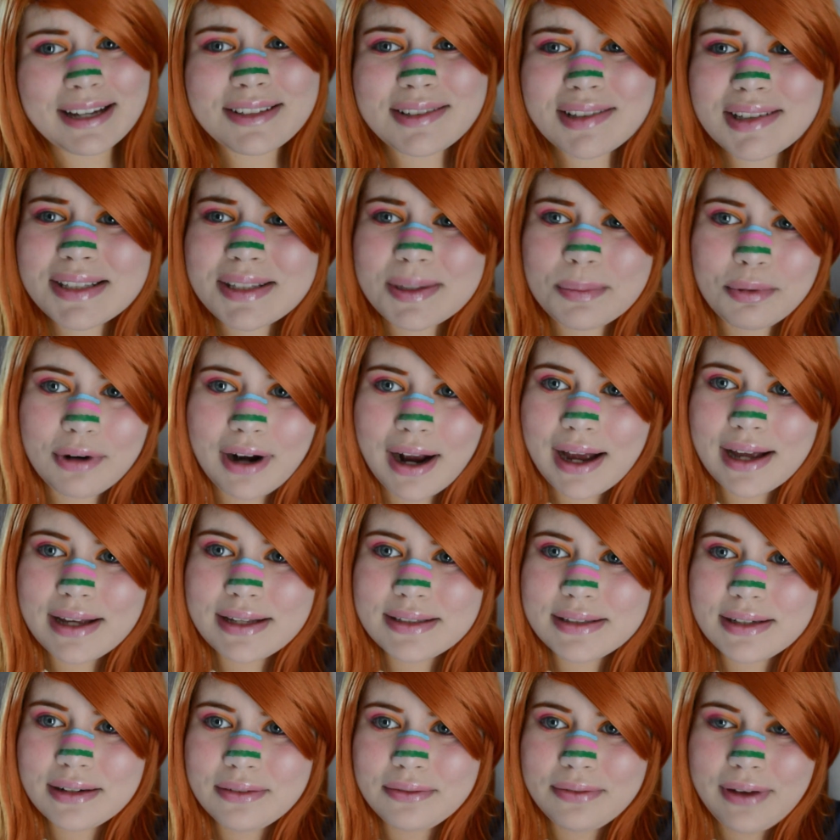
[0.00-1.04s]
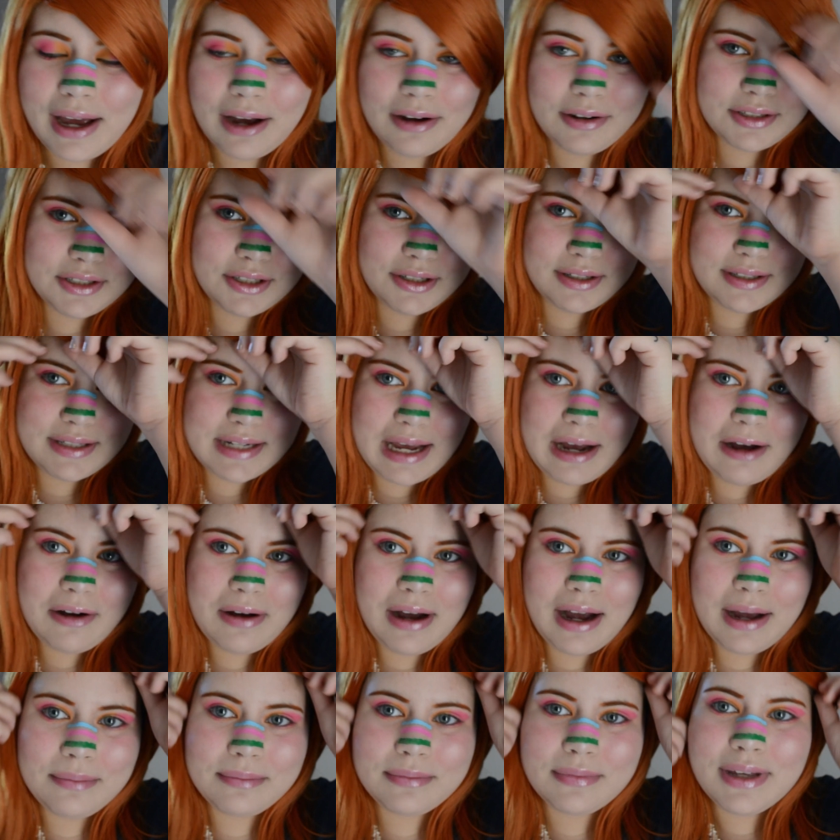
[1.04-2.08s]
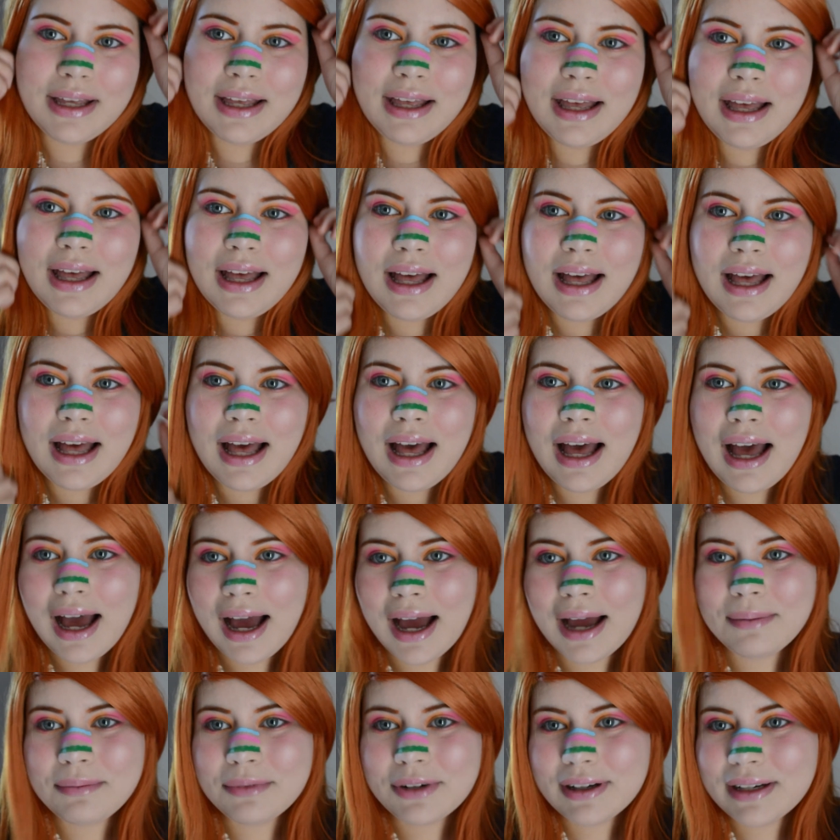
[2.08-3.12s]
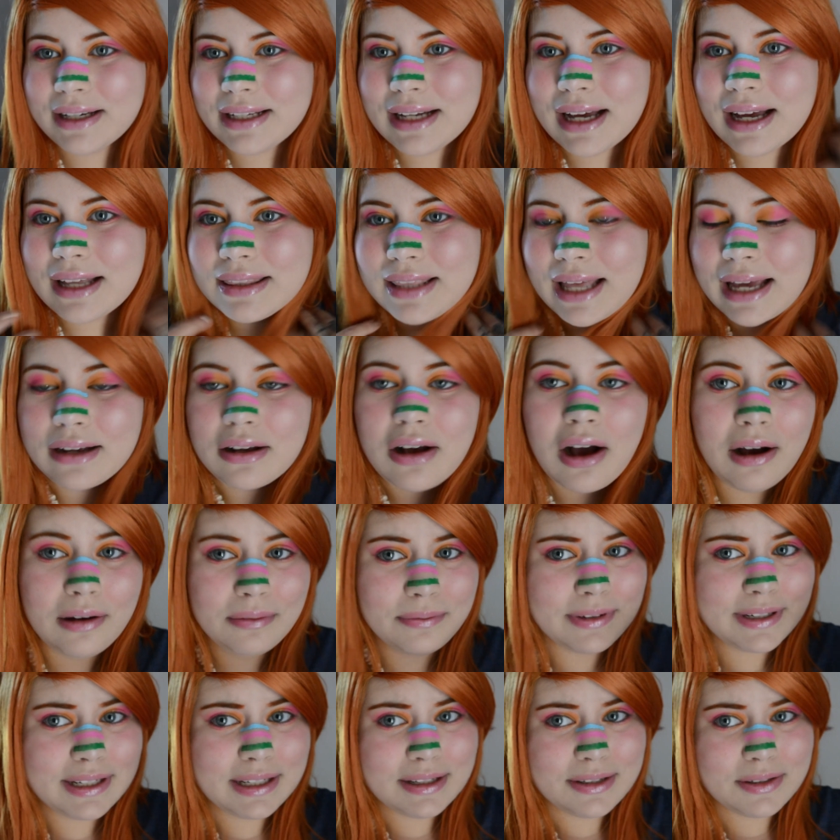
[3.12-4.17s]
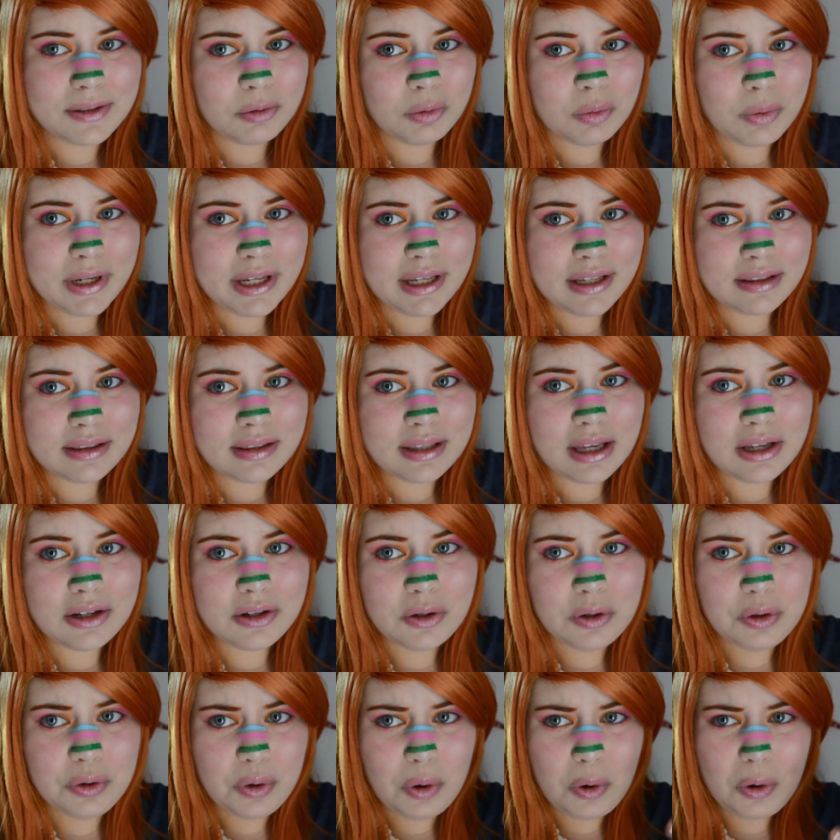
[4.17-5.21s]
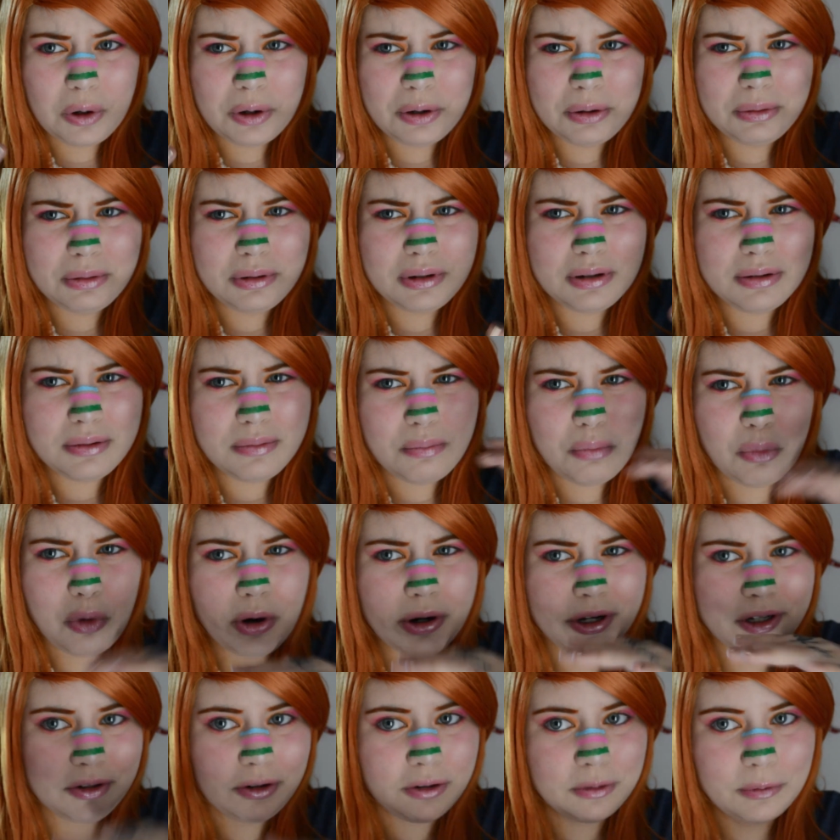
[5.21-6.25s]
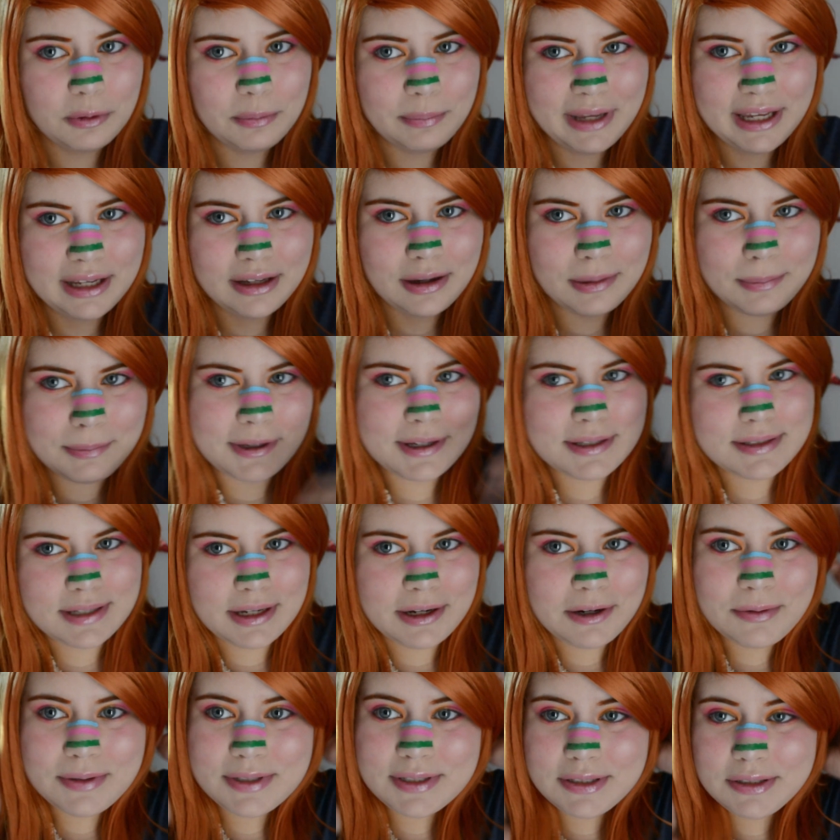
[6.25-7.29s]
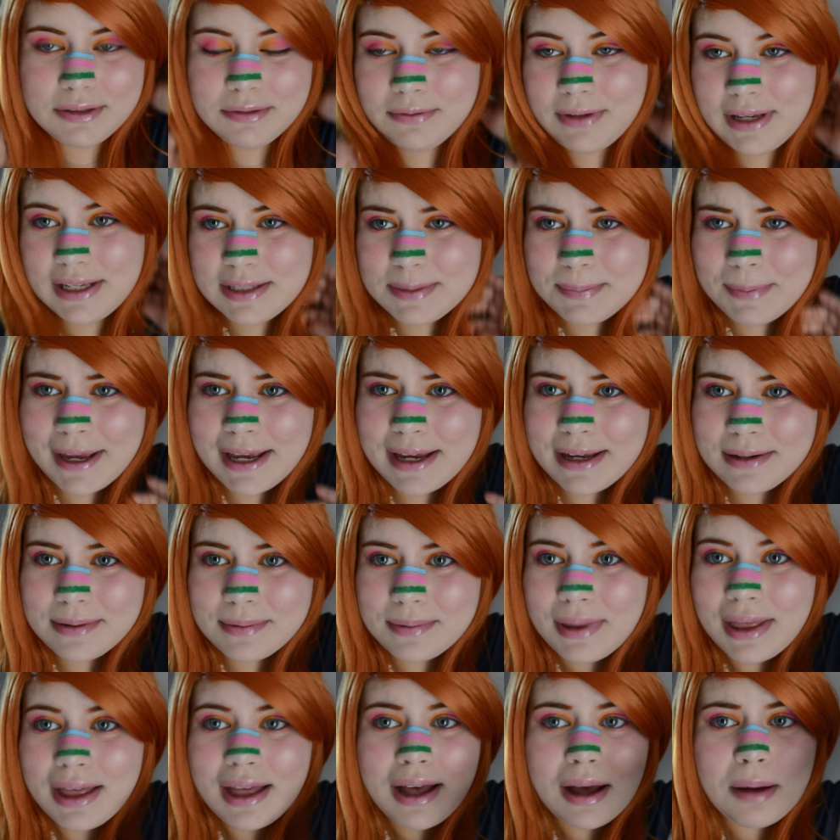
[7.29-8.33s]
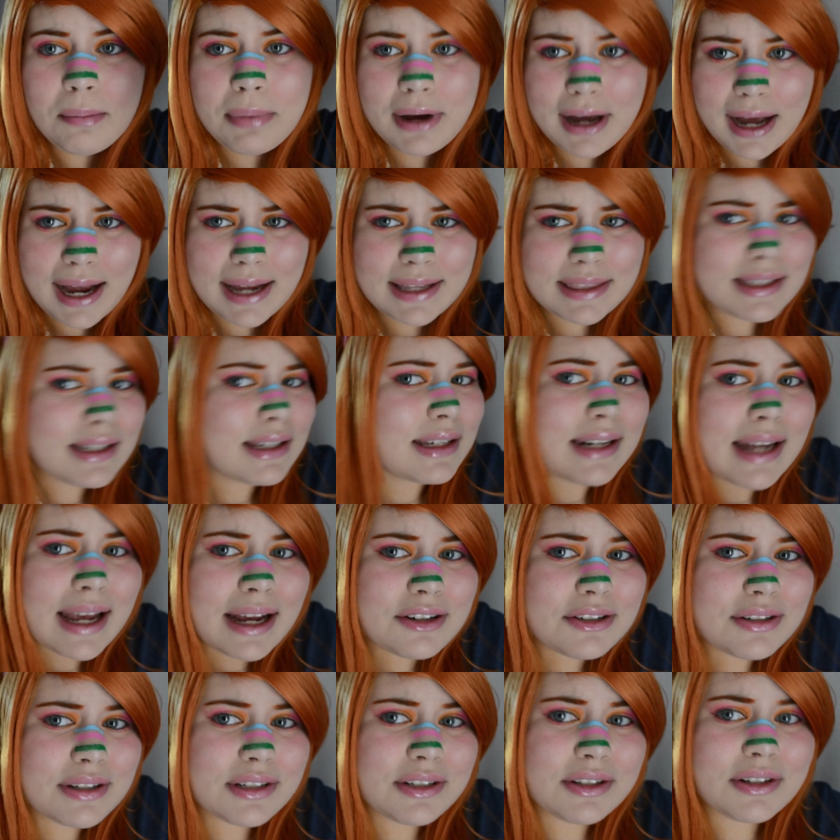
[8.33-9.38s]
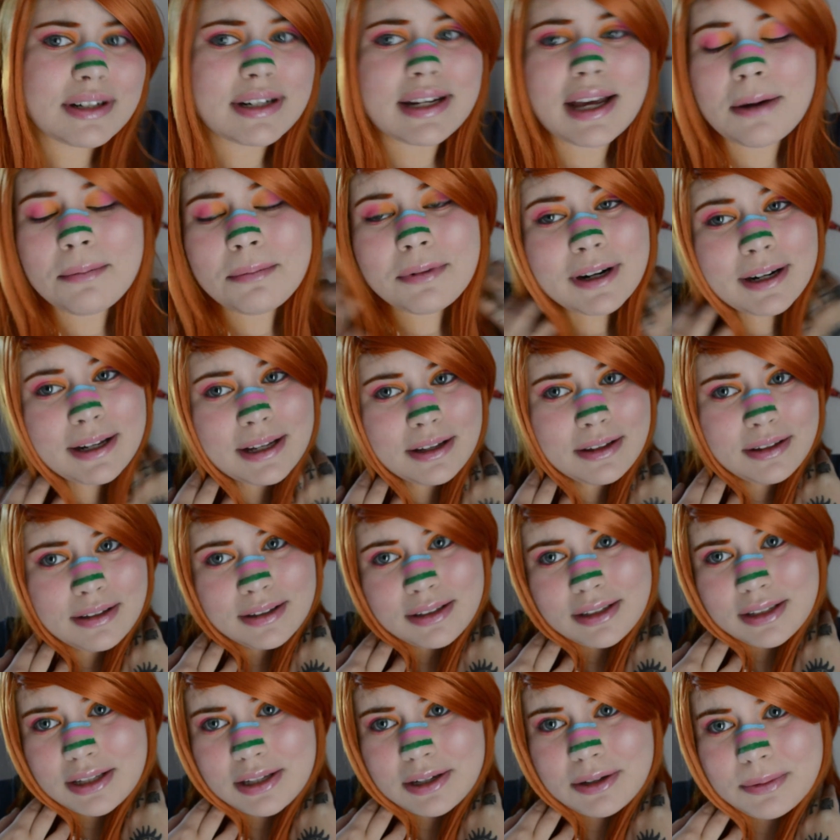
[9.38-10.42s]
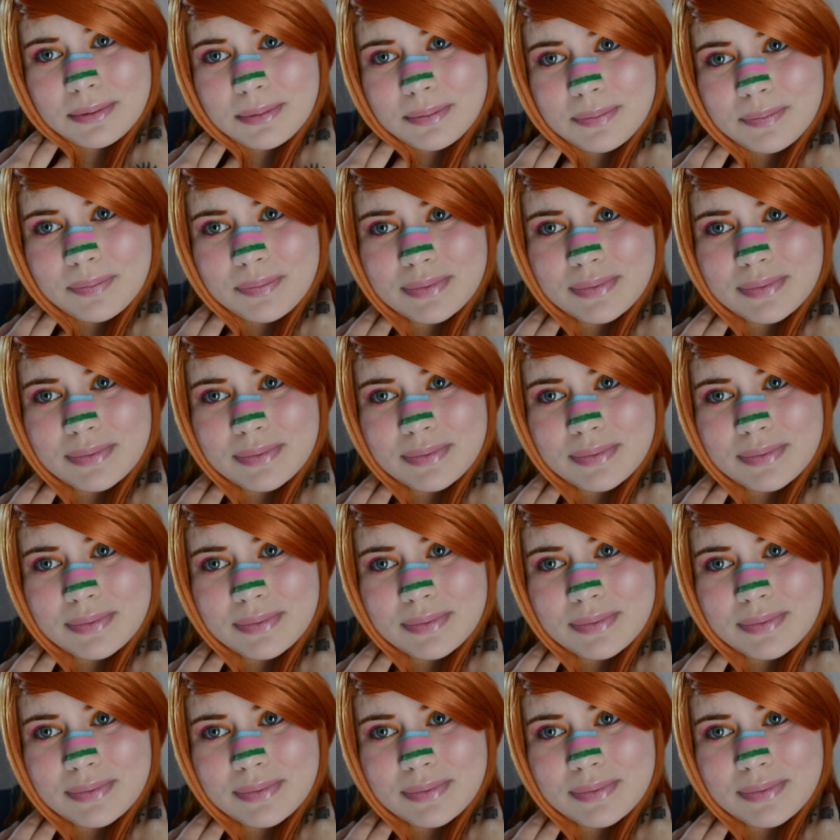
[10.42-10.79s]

I'm surprised of how it turned out. I'm really not that confident with more normal makeup because I always do face paint, but I think it actually turned out pretty cute.